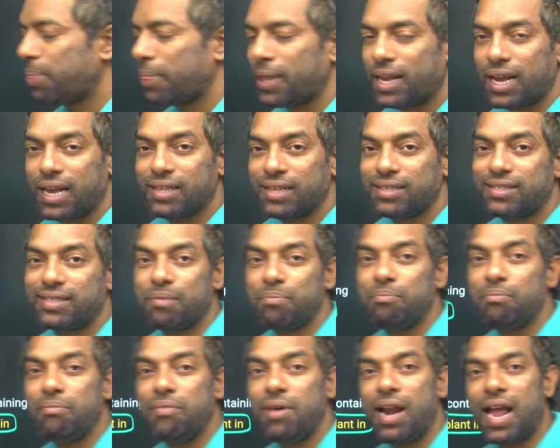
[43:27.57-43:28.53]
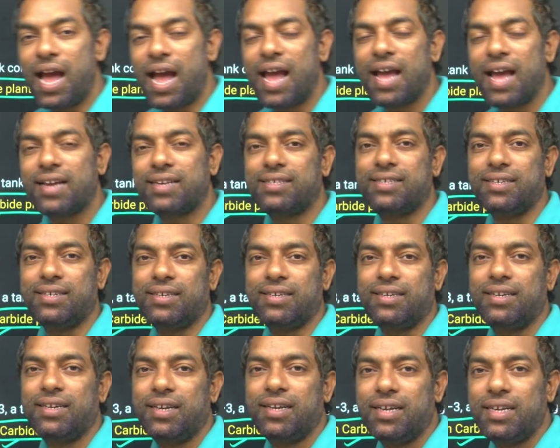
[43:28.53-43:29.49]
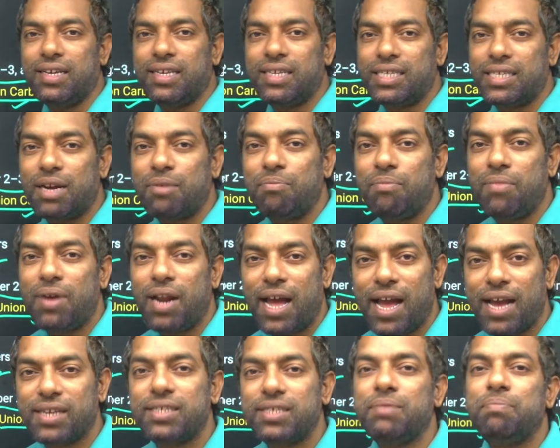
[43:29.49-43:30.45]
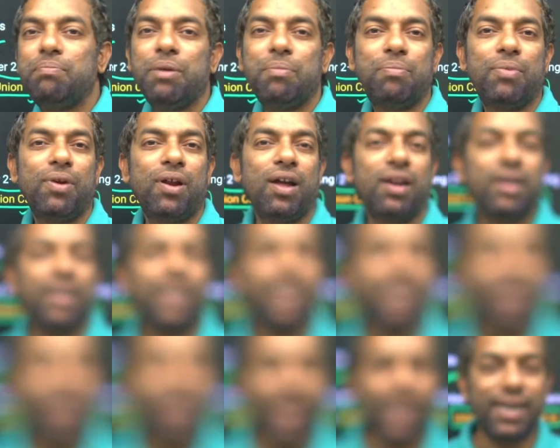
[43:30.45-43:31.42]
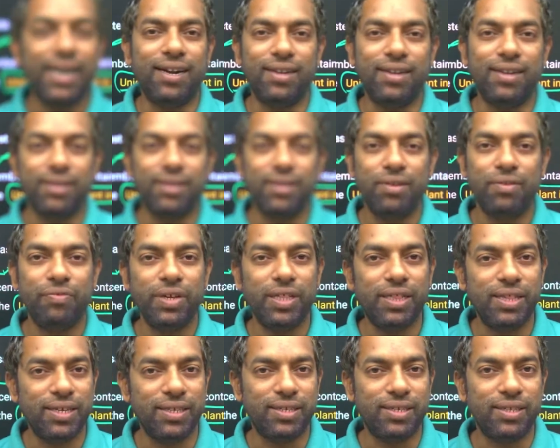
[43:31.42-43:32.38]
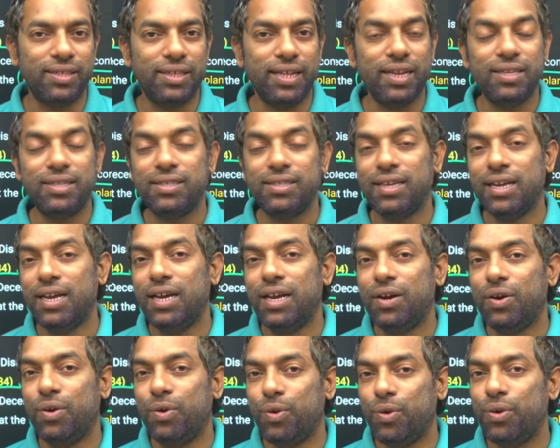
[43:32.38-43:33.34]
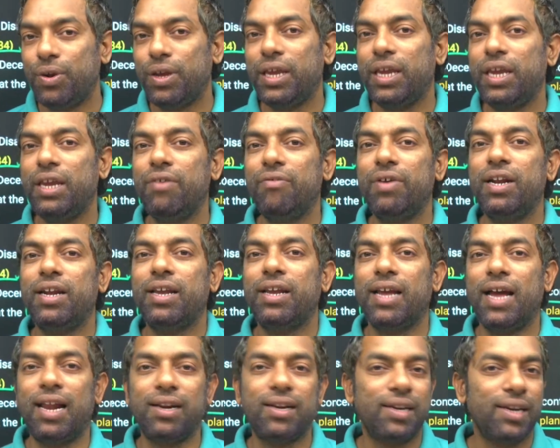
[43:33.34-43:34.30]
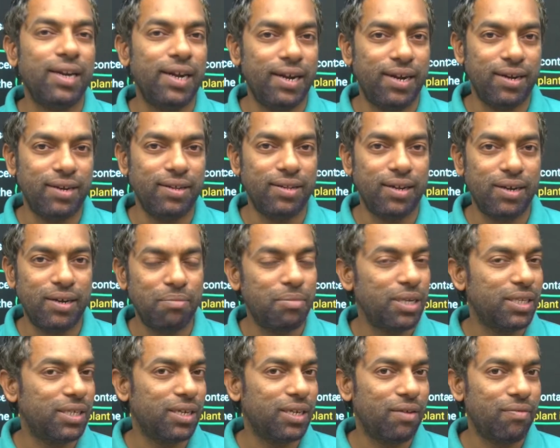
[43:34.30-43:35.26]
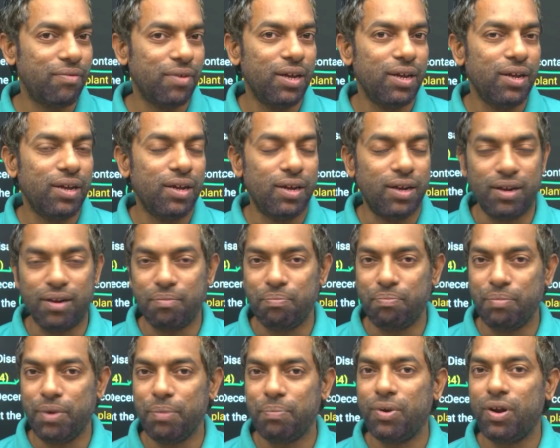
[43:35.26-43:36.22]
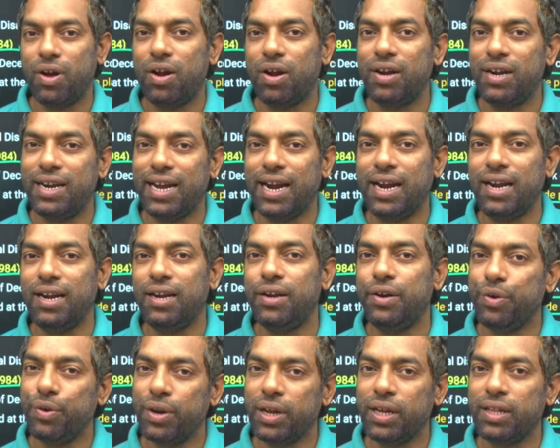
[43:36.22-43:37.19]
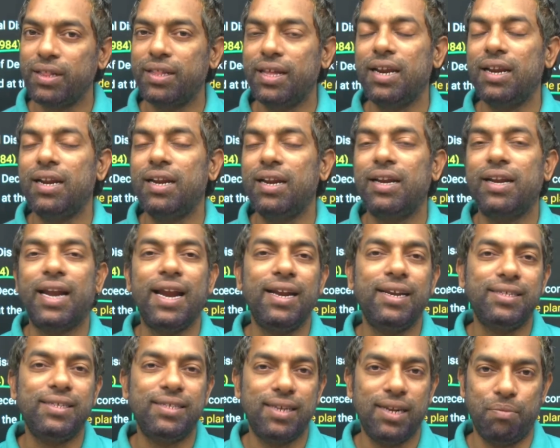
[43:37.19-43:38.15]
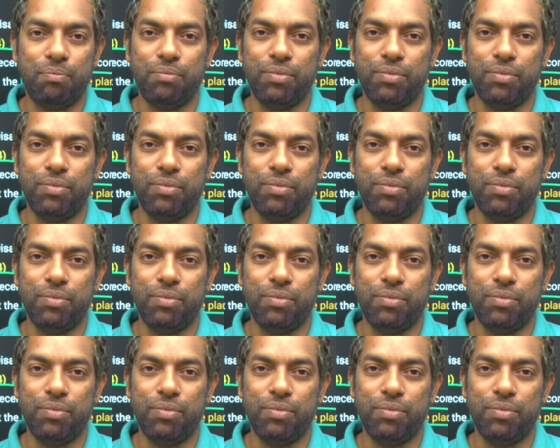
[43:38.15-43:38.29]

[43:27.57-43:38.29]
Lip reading: Guys, some lakhs people are died with this. There is no even calculated that much of people are died during their night sleep.